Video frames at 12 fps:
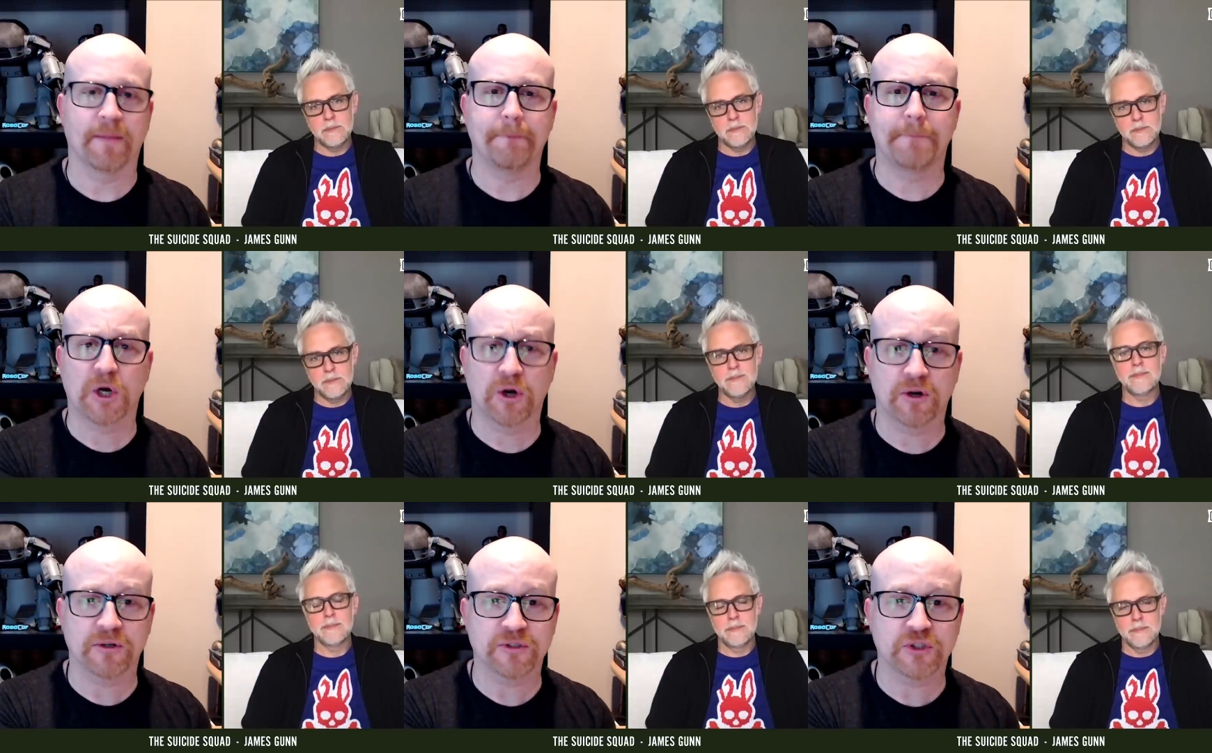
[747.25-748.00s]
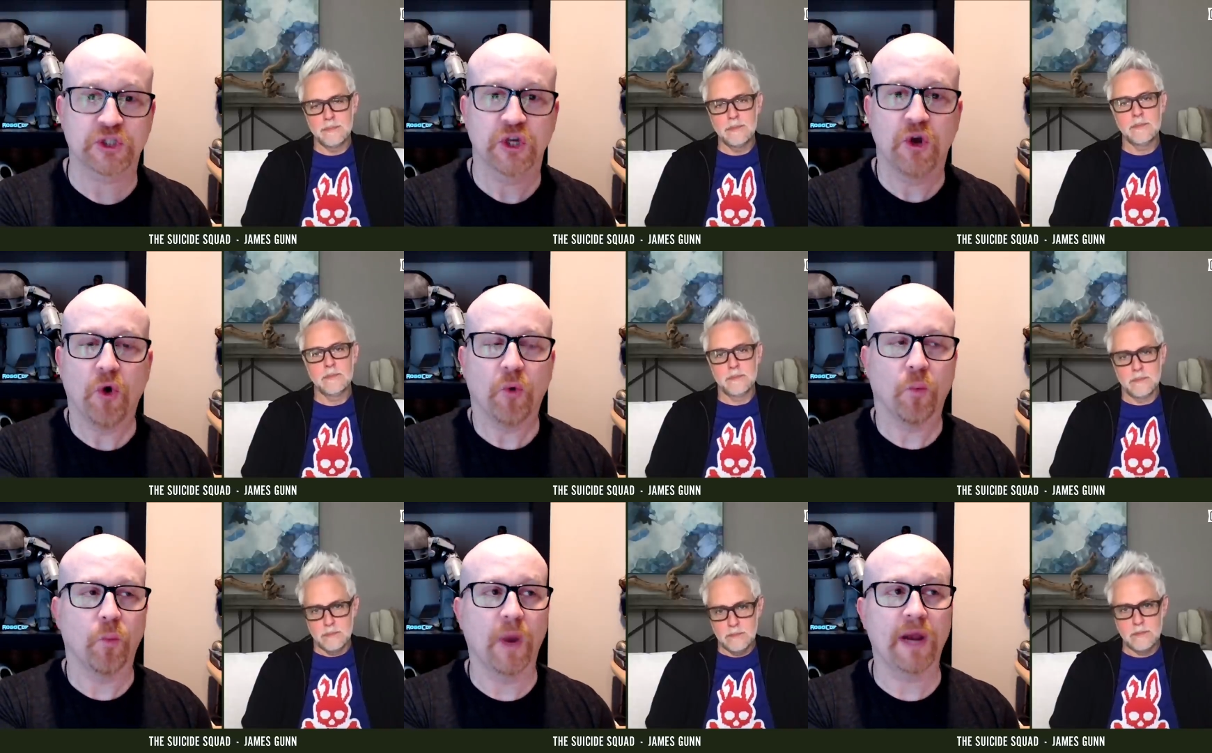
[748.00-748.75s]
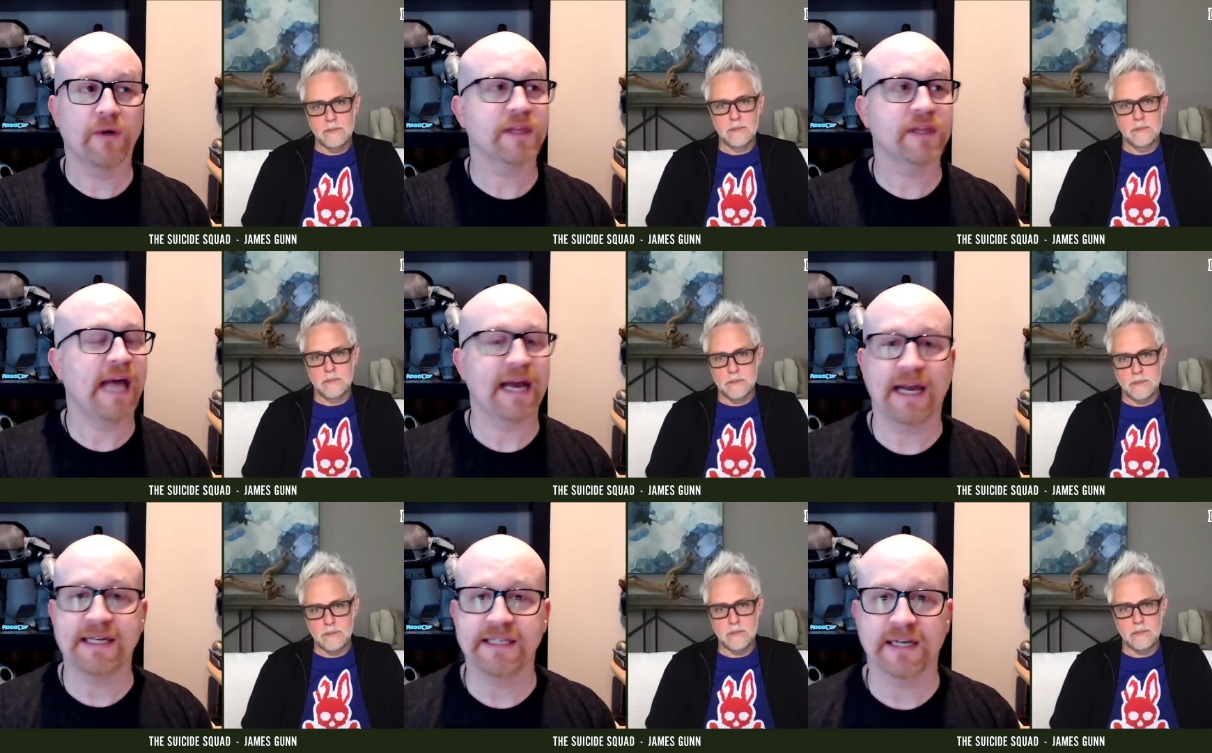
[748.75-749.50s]
Speaker 1: and the birds. Where did that
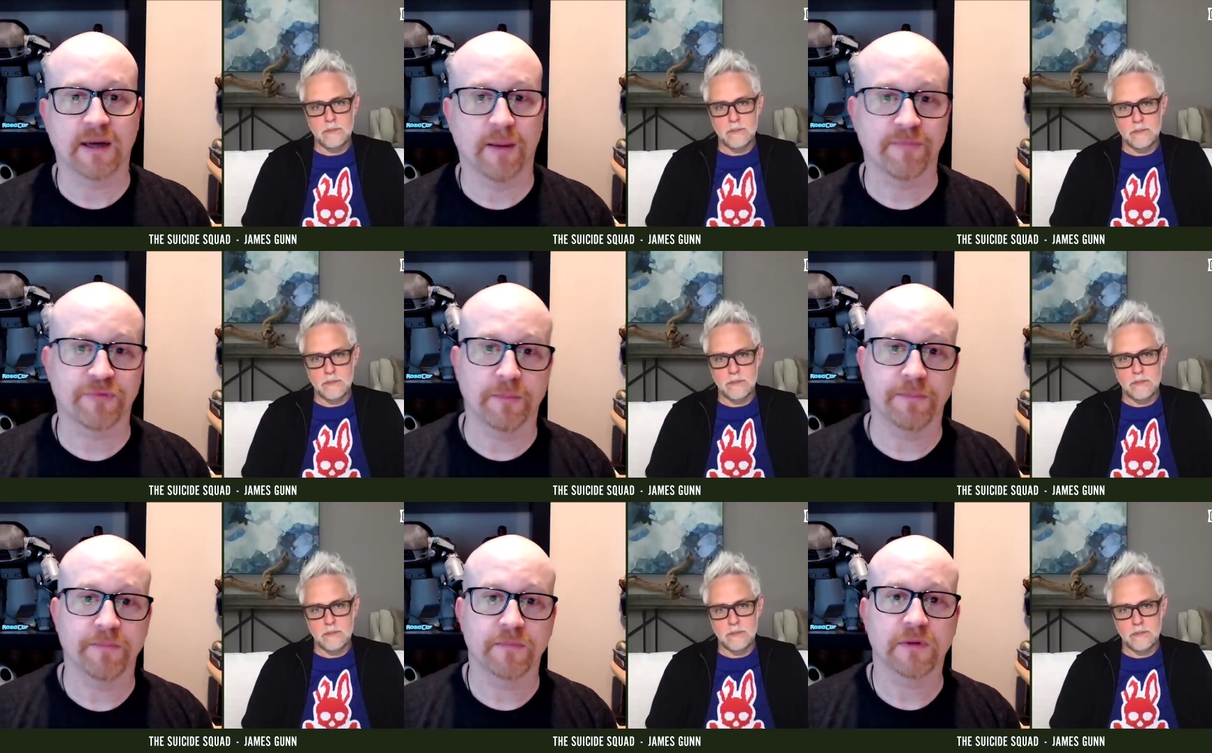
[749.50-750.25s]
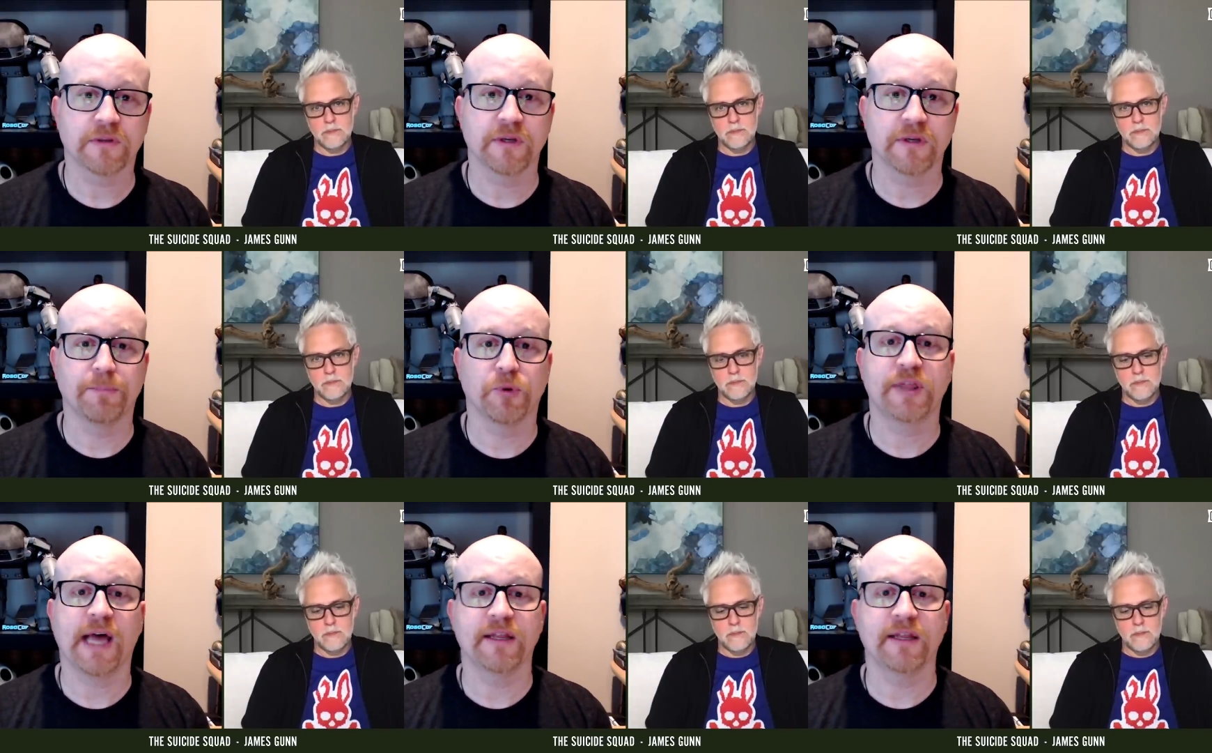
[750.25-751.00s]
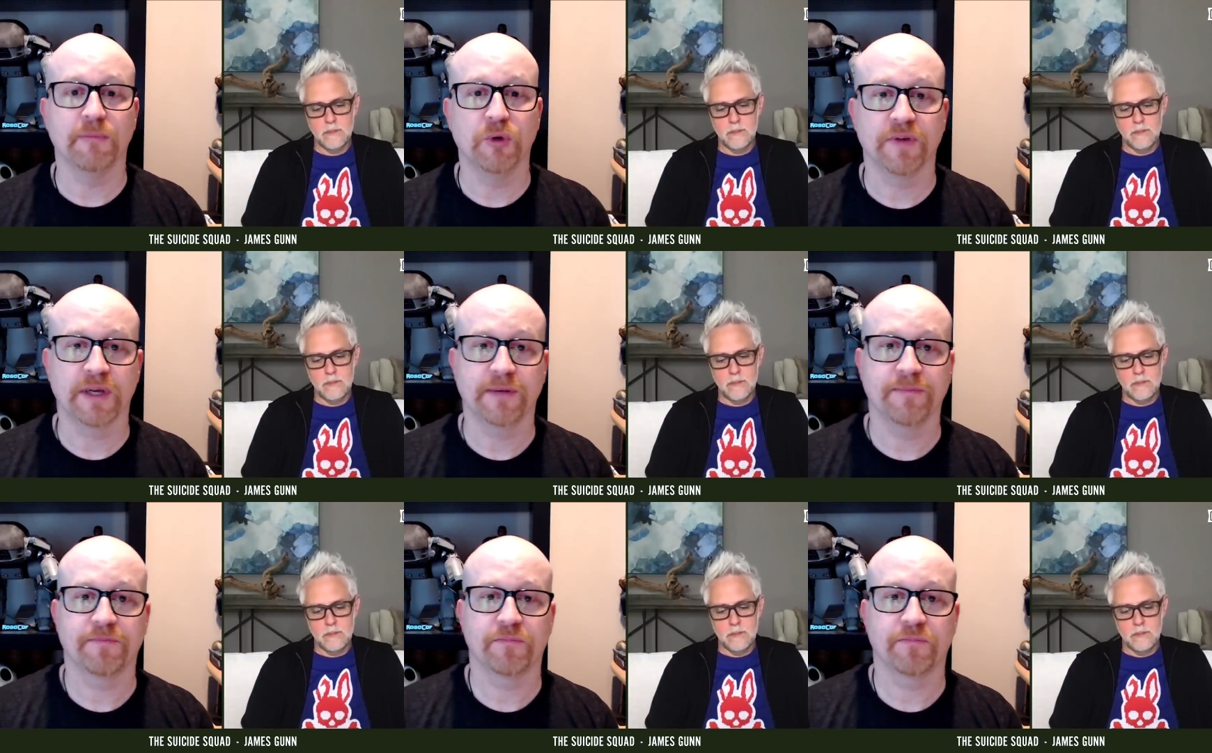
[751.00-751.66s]
idea come from to put that in the movie?